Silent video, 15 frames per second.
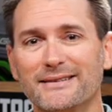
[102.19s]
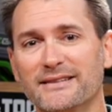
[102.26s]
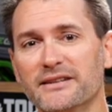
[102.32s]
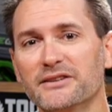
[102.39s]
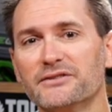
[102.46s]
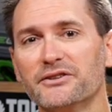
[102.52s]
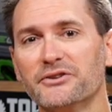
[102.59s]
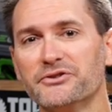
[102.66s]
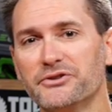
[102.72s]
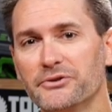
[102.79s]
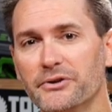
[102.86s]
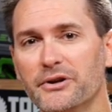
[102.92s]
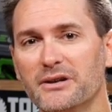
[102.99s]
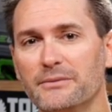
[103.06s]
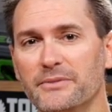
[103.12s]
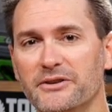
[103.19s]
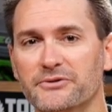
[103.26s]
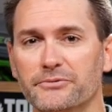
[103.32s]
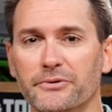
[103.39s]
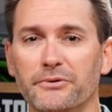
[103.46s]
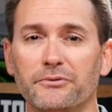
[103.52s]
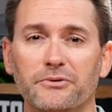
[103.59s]
Deals that are too good to be
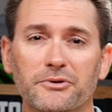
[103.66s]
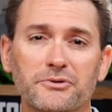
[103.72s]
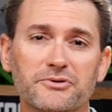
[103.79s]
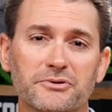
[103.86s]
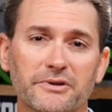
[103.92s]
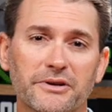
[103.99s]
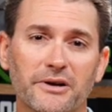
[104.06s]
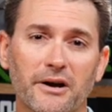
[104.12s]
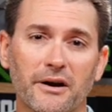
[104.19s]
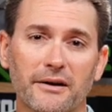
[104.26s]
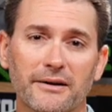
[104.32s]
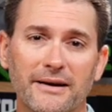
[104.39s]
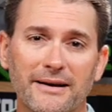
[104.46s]
true usually are.